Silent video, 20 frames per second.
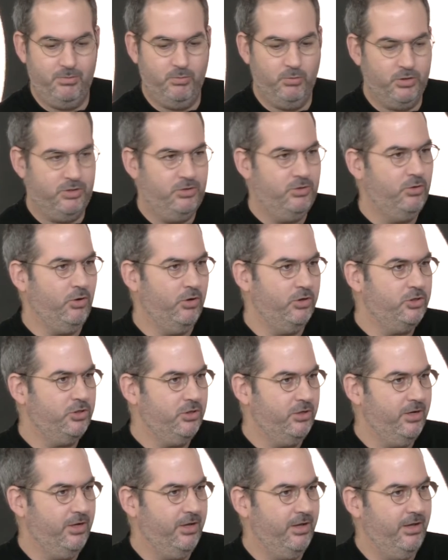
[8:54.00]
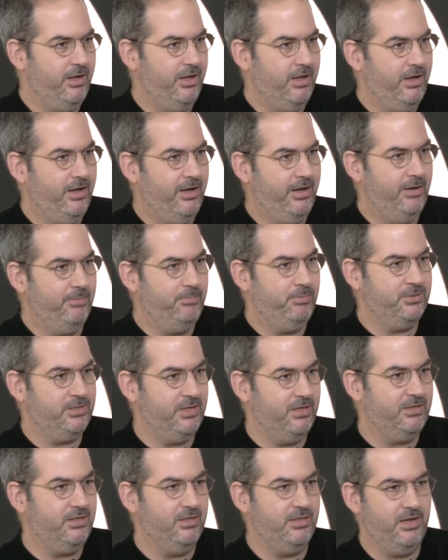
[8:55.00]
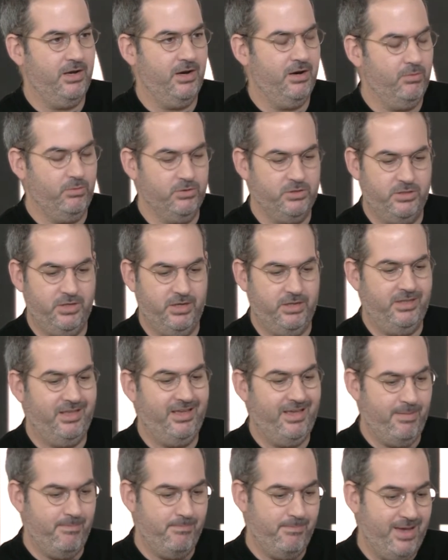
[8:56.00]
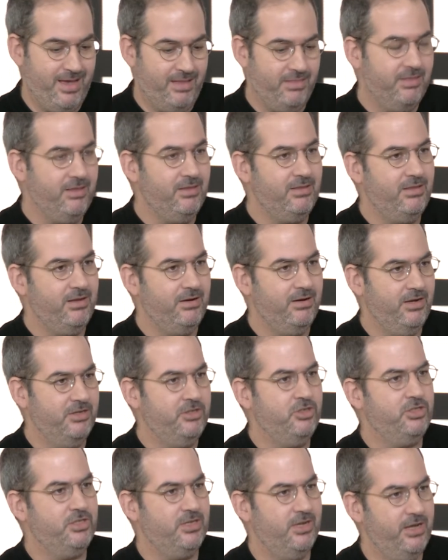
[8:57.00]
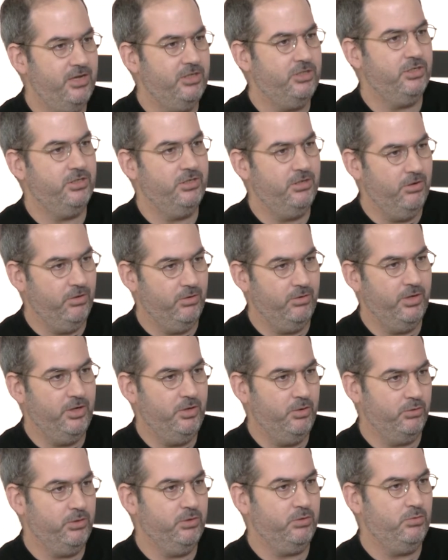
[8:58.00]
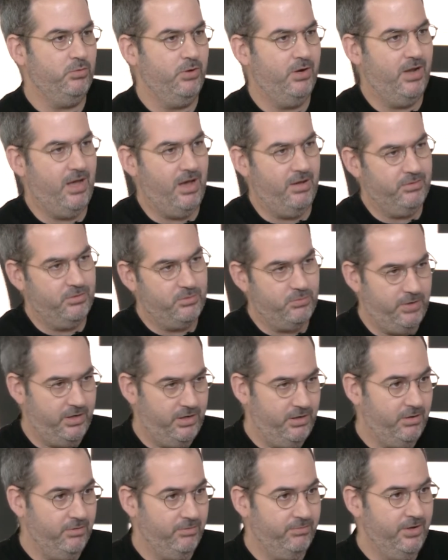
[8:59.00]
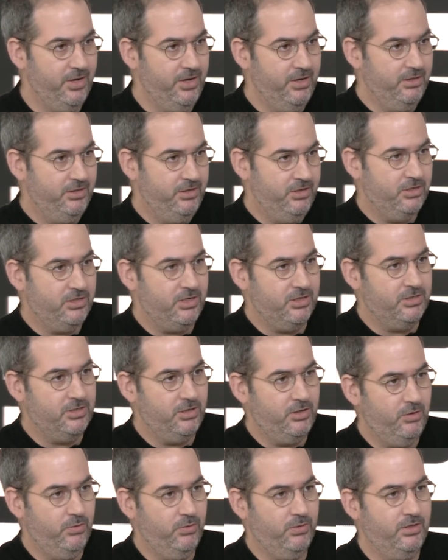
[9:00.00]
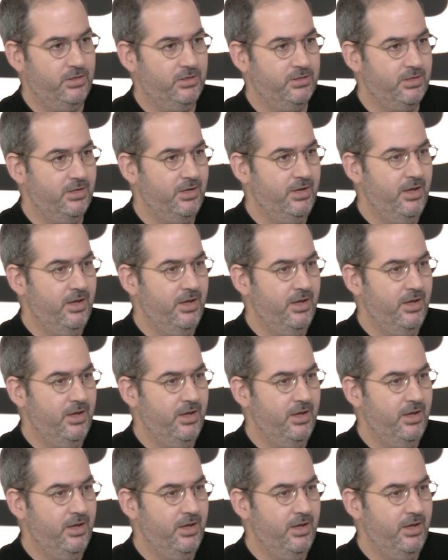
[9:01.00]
what Deutsche presented there was that they amended the legislation in order to allow the trading of digital securities.